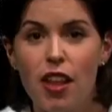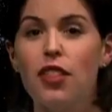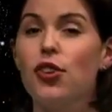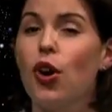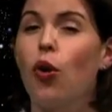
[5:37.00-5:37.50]

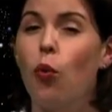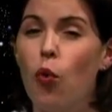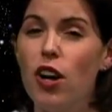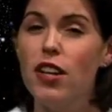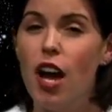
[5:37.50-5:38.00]
There are
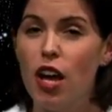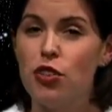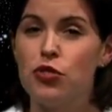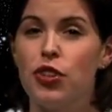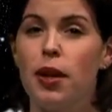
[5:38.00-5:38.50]
one
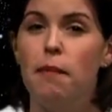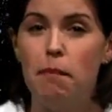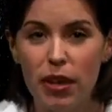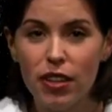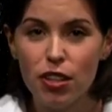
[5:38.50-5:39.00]
hundred
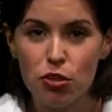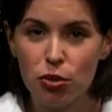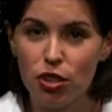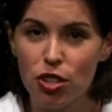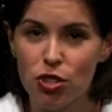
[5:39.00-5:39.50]
million
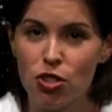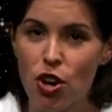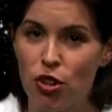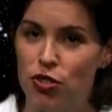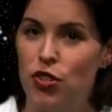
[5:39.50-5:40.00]
trillion
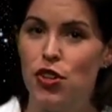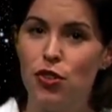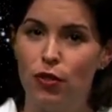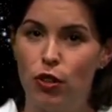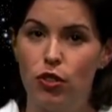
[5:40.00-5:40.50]
stars in the
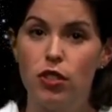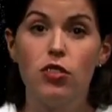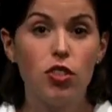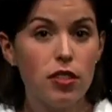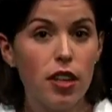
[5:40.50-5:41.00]
universe,
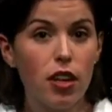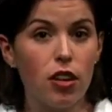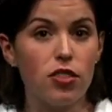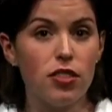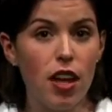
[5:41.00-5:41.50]
just like
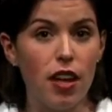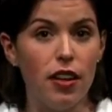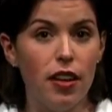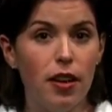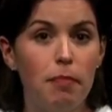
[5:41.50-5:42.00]
our Sun,
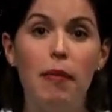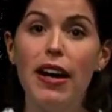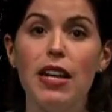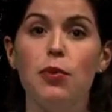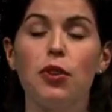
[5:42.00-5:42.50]

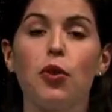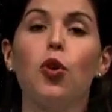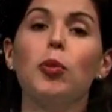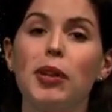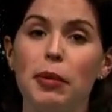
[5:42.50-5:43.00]
many with
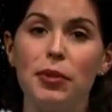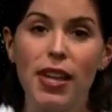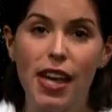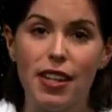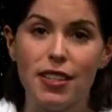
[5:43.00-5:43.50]
orbiting
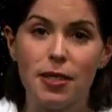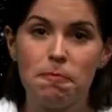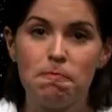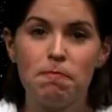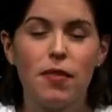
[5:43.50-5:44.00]
planets.
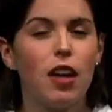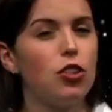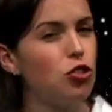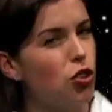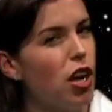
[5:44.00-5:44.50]

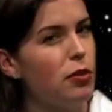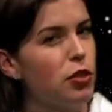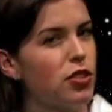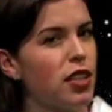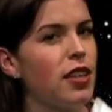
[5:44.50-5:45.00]

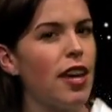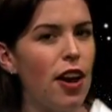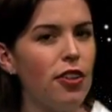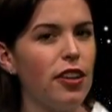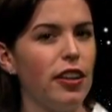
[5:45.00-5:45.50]
Astronomers can
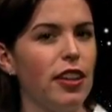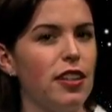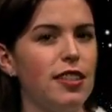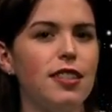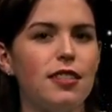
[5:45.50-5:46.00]
calculate the
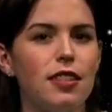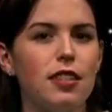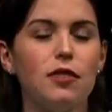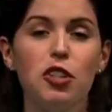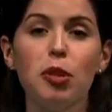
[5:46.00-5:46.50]
distance
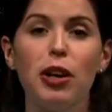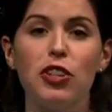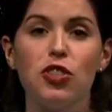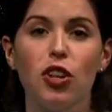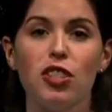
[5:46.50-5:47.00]
of nearby
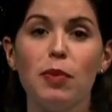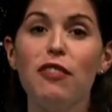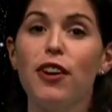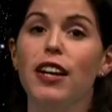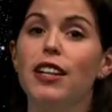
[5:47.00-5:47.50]
stars by
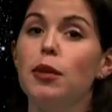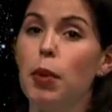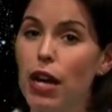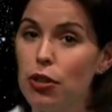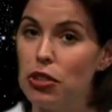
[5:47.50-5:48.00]
finding the
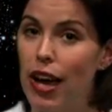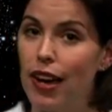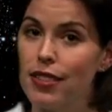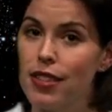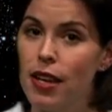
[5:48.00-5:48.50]

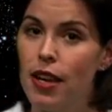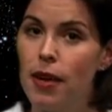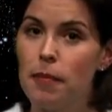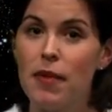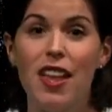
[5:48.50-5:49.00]
parallax.
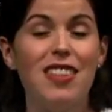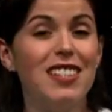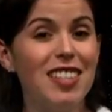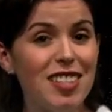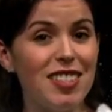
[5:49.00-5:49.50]
And the
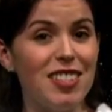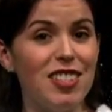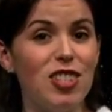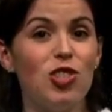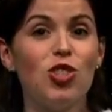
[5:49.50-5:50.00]
distance
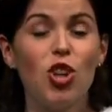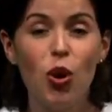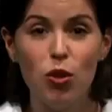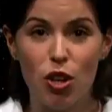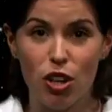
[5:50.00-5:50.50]
is so
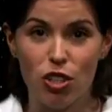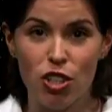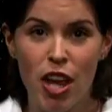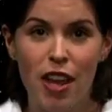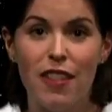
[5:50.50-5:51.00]
large,
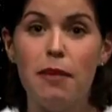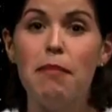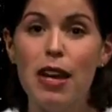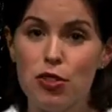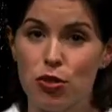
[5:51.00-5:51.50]
they
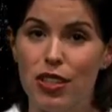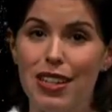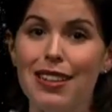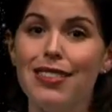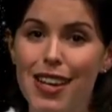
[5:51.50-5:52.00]
measure it
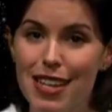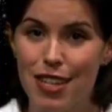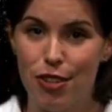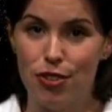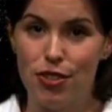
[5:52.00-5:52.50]
in light
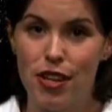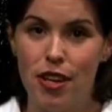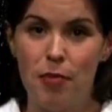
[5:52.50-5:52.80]
years,